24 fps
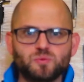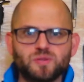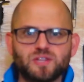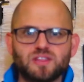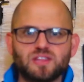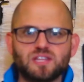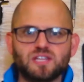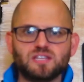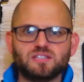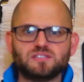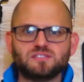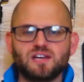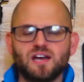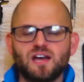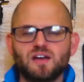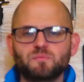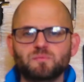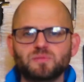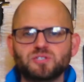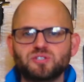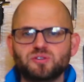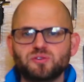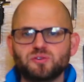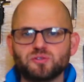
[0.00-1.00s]
with the type
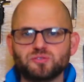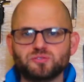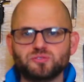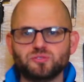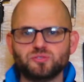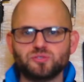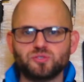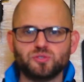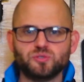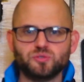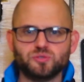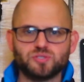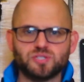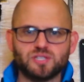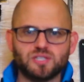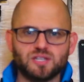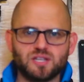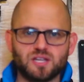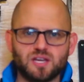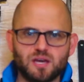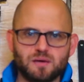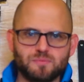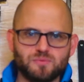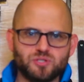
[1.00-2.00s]
materials you're using,
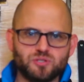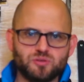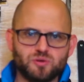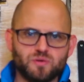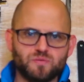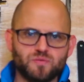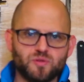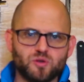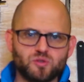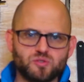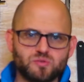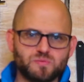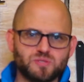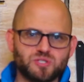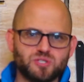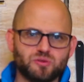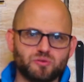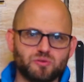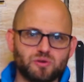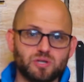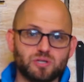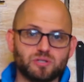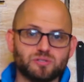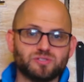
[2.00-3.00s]
the chemistry of those
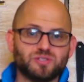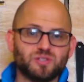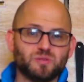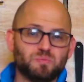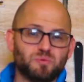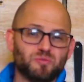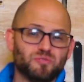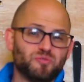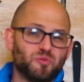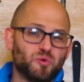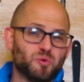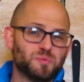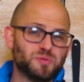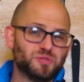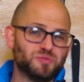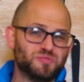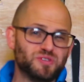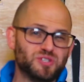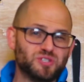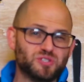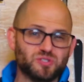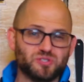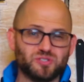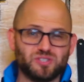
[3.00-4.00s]
materials, and the performance
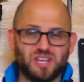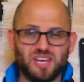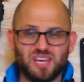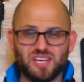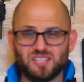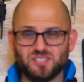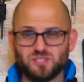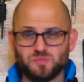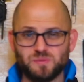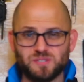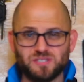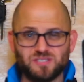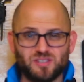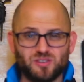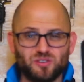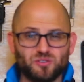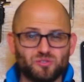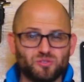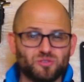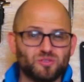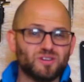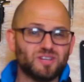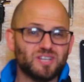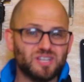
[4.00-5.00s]
features enhancements that
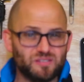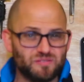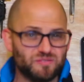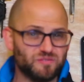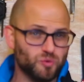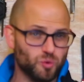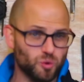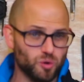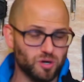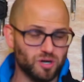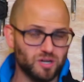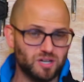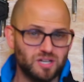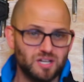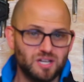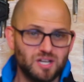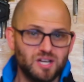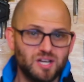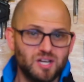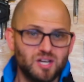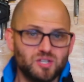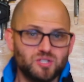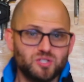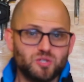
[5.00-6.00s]
you're looking for.
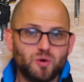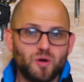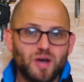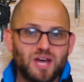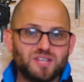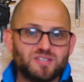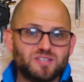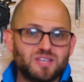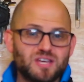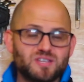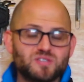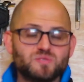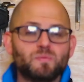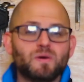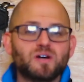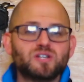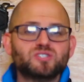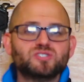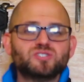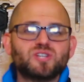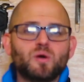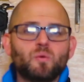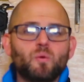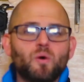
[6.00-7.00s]
So as much
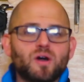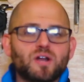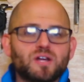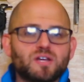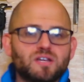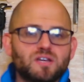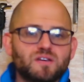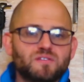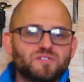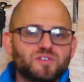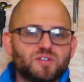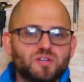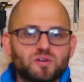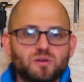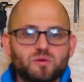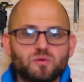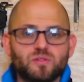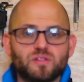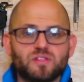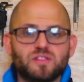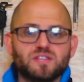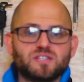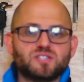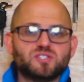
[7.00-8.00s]
as I want to give
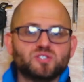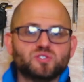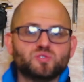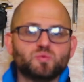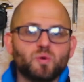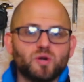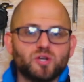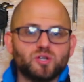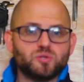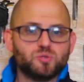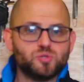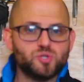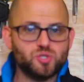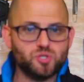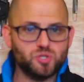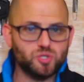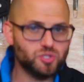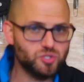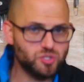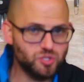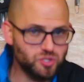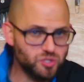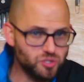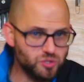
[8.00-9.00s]
you, this is what you
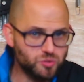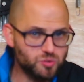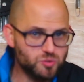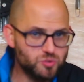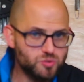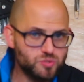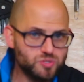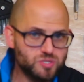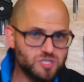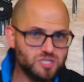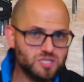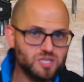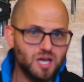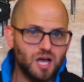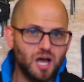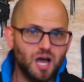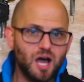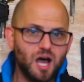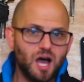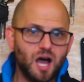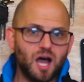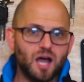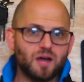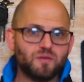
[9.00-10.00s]
should use,
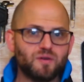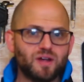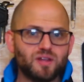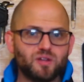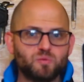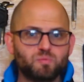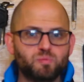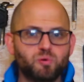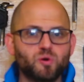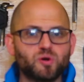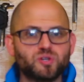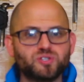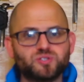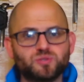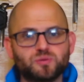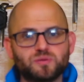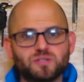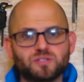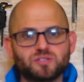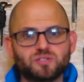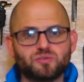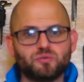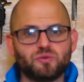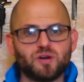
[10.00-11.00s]
I'd rather point you in
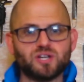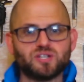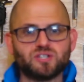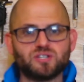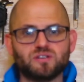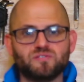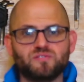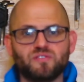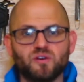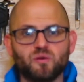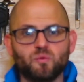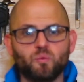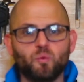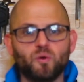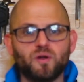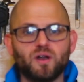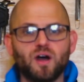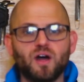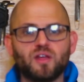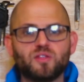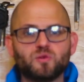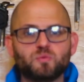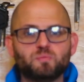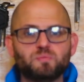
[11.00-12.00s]
the direction of what
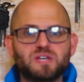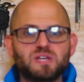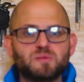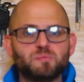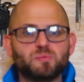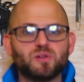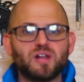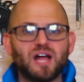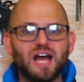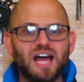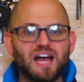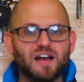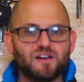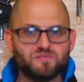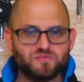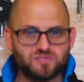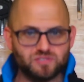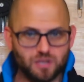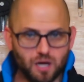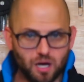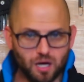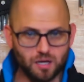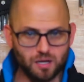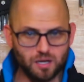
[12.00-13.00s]
other people have
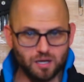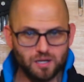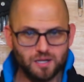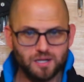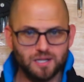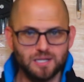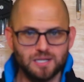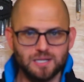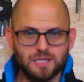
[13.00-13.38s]
done.